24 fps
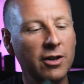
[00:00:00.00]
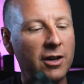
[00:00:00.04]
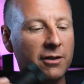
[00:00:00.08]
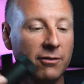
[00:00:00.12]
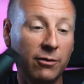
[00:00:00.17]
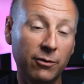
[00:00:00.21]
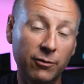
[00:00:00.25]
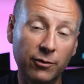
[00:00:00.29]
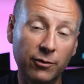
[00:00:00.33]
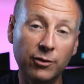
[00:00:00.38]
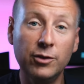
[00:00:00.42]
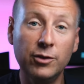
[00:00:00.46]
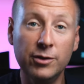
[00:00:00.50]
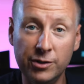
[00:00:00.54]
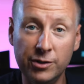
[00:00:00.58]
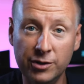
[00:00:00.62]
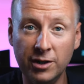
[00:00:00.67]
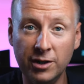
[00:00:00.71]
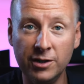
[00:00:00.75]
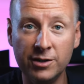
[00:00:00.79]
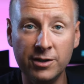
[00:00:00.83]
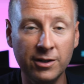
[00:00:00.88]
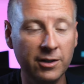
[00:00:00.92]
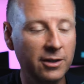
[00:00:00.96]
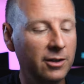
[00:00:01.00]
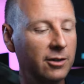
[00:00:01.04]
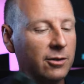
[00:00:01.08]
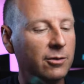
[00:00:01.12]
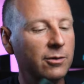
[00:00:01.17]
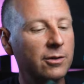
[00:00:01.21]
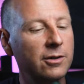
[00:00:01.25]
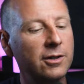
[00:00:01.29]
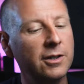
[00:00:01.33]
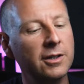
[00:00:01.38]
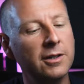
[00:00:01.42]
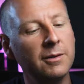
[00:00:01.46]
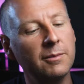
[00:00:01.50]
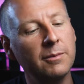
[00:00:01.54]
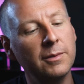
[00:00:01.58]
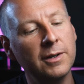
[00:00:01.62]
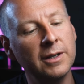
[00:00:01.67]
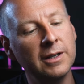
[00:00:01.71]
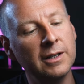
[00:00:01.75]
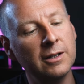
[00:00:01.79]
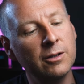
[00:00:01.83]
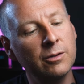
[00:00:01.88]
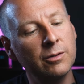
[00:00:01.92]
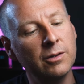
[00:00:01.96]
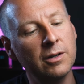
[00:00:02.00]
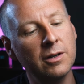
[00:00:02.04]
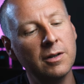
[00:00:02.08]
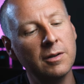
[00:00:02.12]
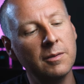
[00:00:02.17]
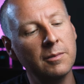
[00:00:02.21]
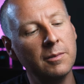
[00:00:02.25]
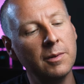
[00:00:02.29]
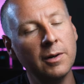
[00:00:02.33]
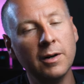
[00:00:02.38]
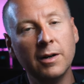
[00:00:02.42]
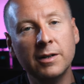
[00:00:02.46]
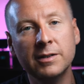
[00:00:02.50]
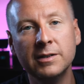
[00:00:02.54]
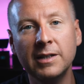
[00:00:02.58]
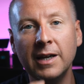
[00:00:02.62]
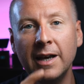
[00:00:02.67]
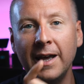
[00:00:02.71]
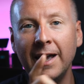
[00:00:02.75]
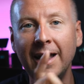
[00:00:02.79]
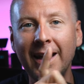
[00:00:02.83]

You have, of course, charger included in the box,